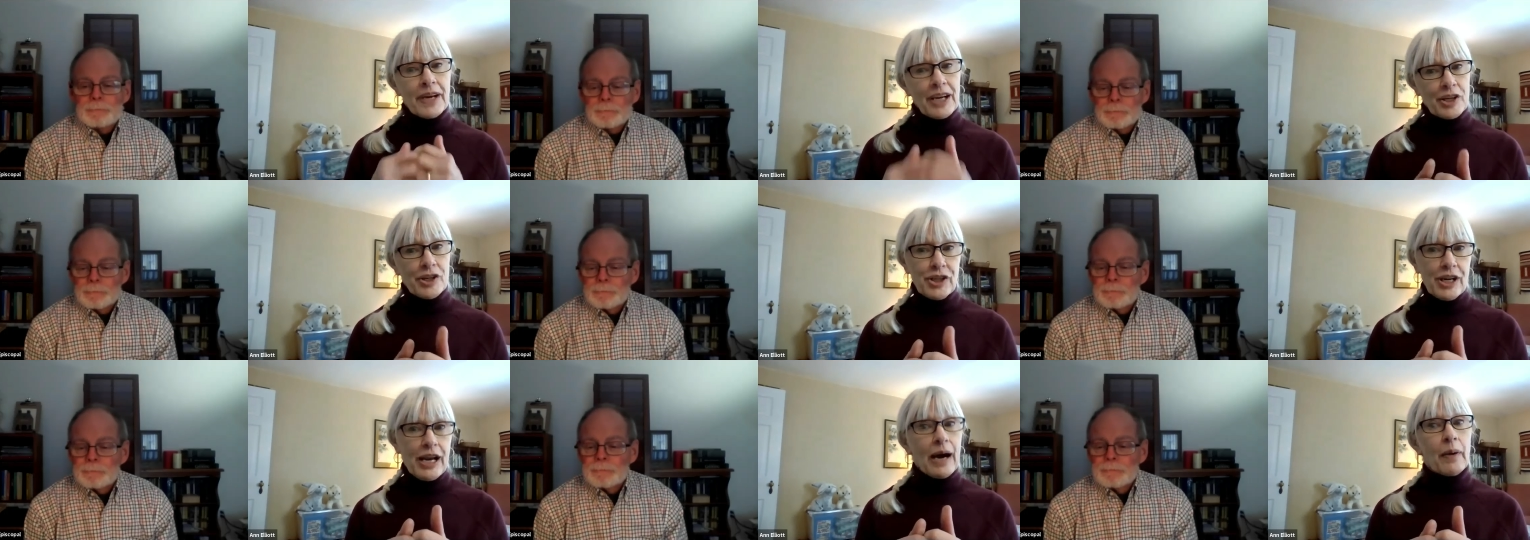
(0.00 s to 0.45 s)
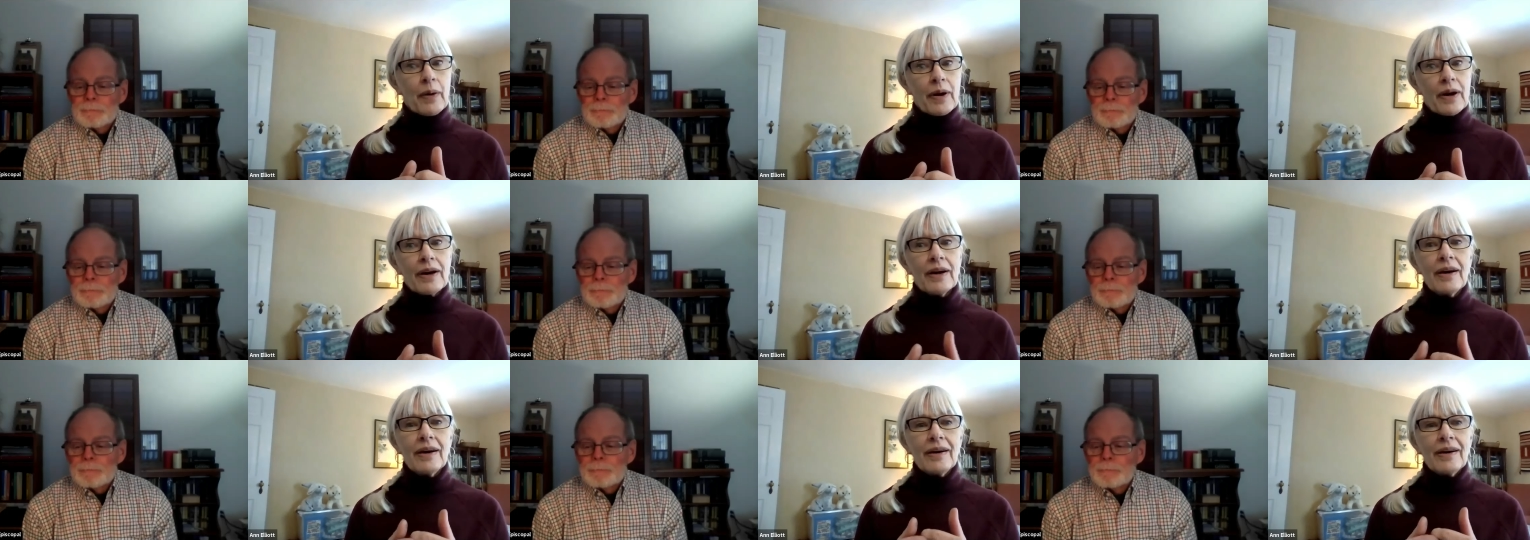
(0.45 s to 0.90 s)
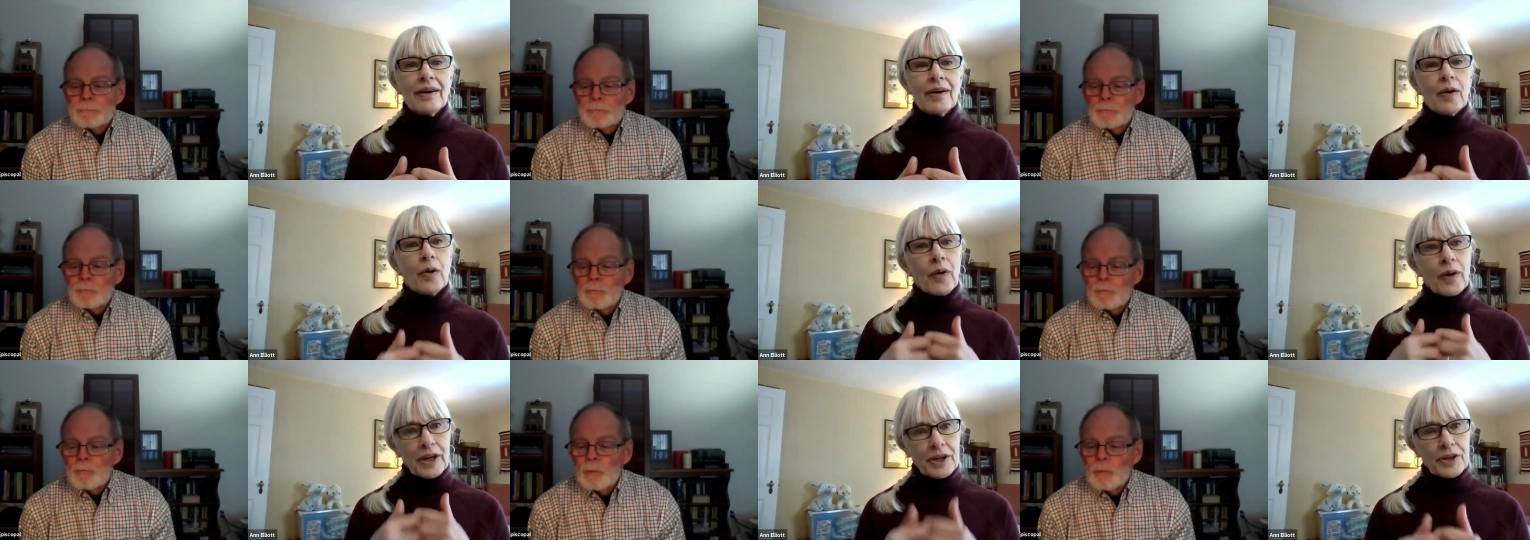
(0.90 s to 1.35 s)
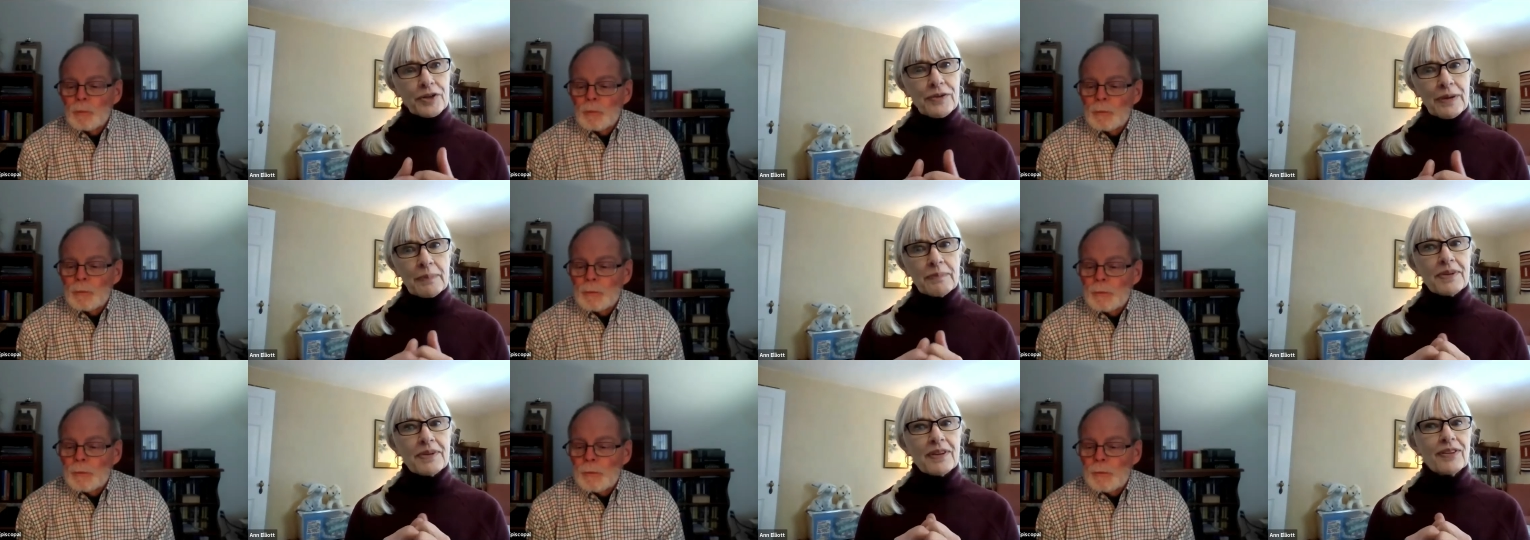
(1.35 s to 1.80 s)
Speaker 1: a shower or a
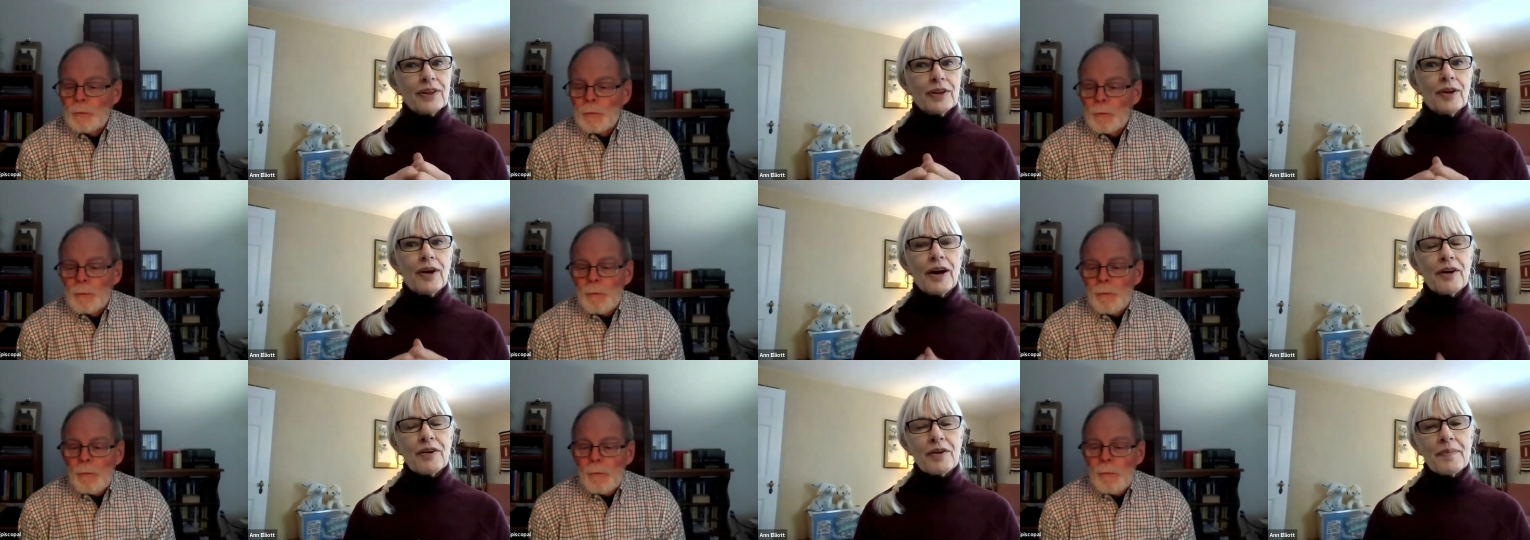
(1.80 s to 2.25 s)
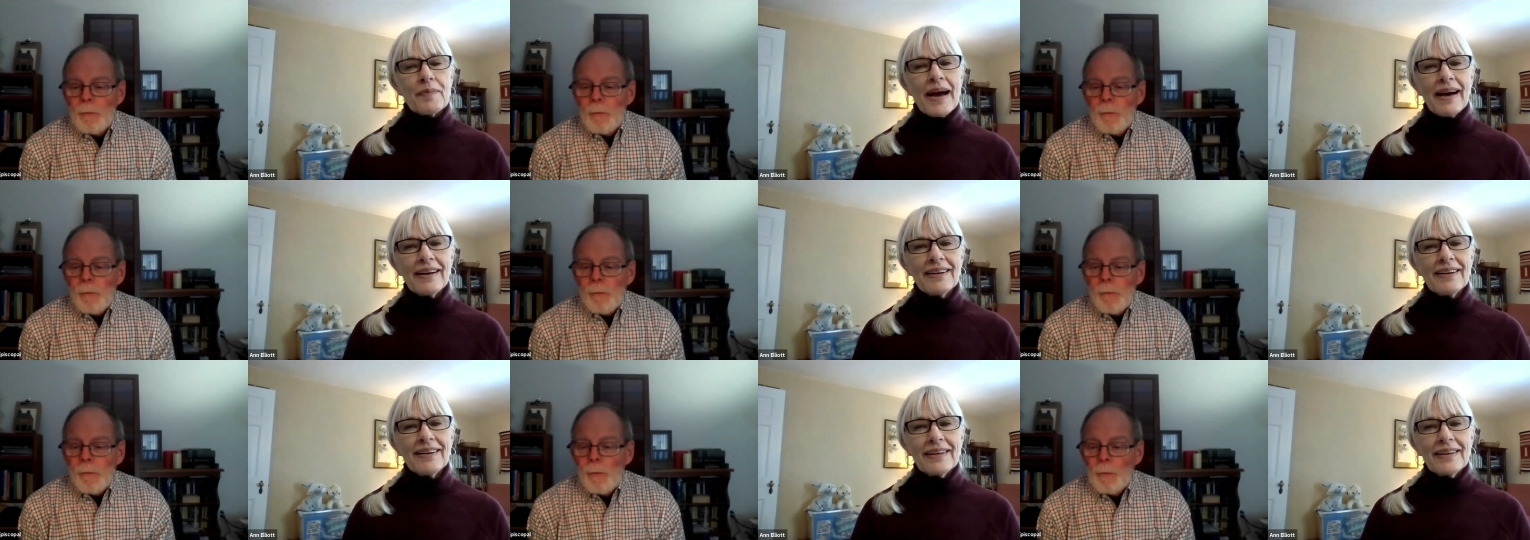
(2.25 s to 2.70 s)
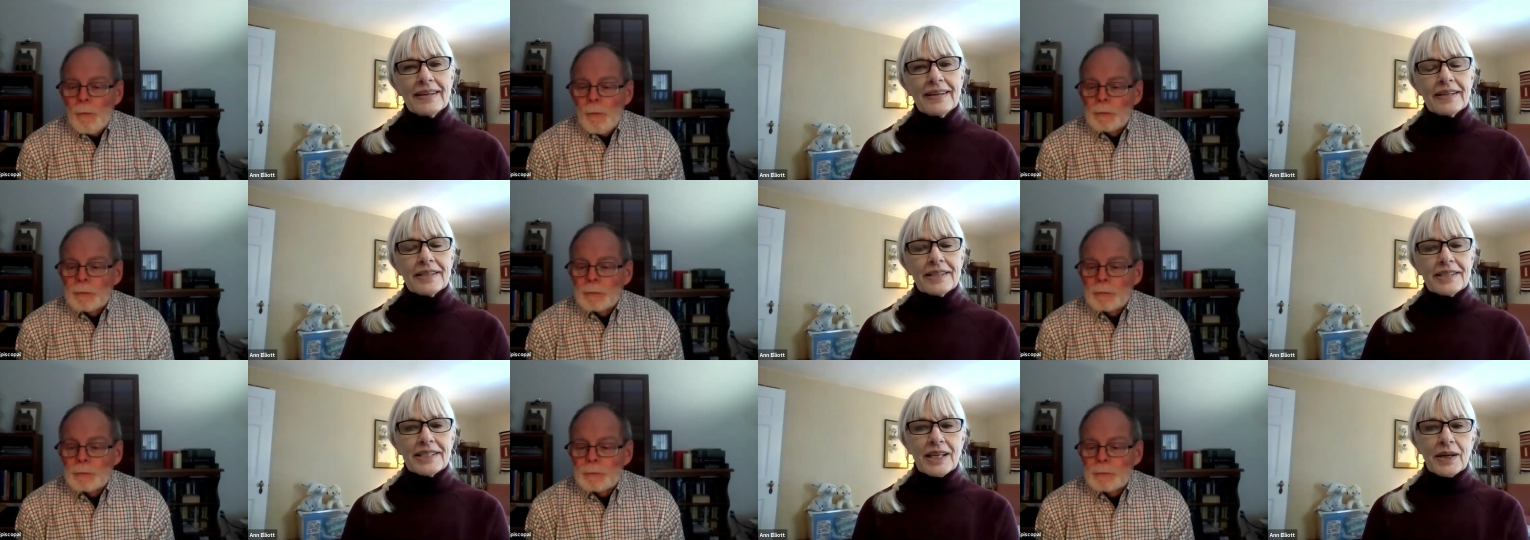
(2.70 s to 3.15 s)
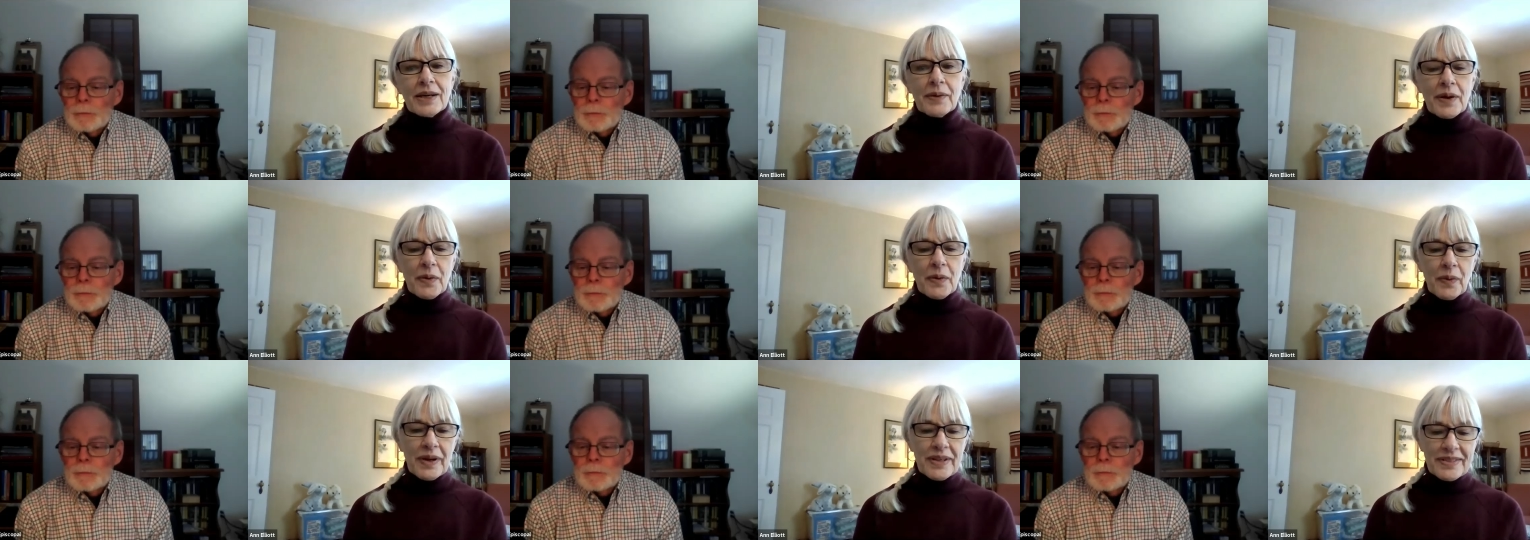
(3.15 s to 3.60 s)
trip to the laundromat. So
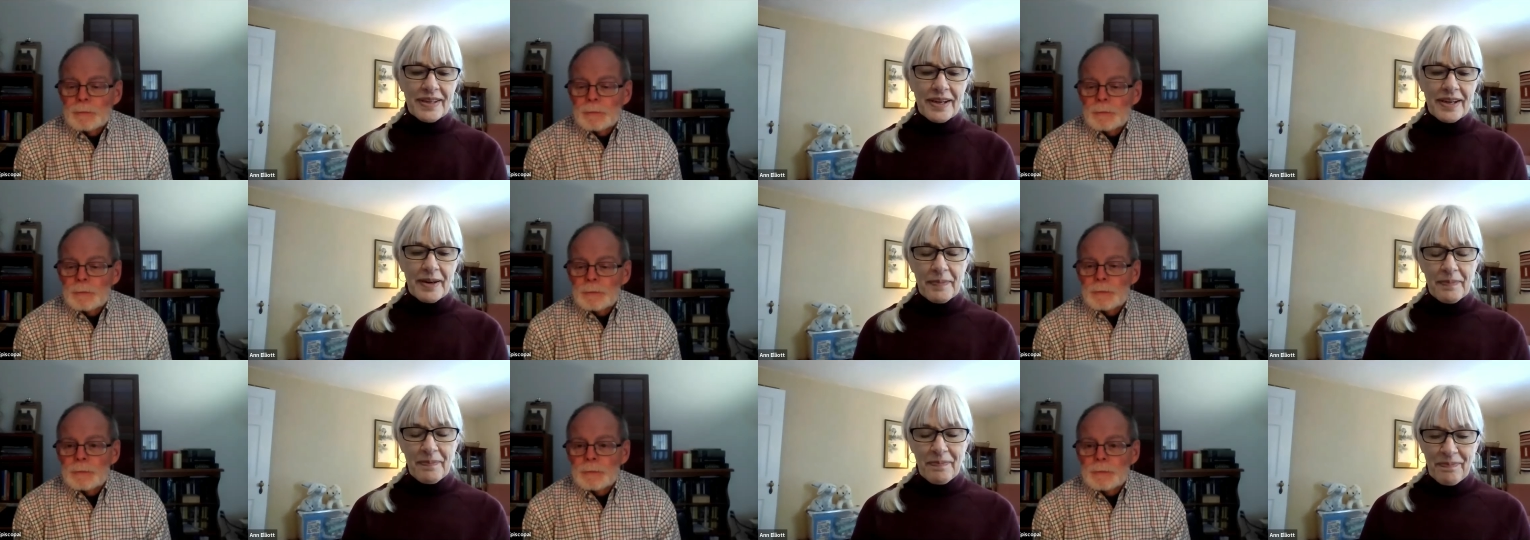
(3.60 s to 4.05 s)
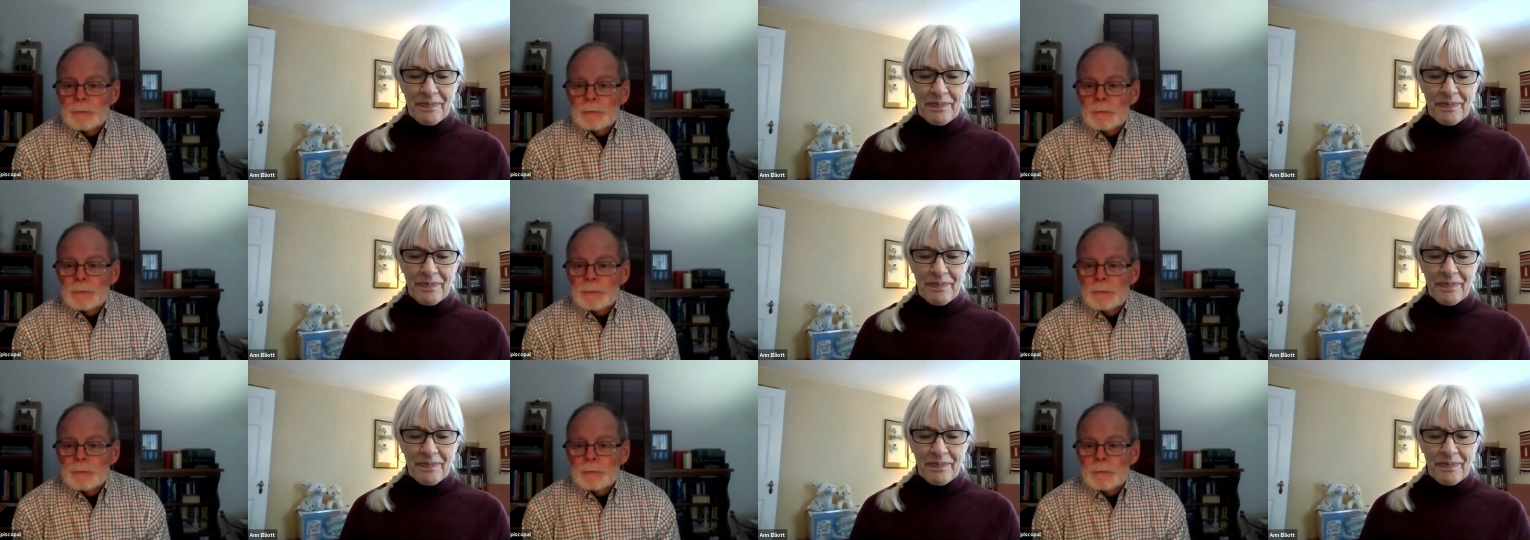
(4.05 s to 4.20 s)
it was a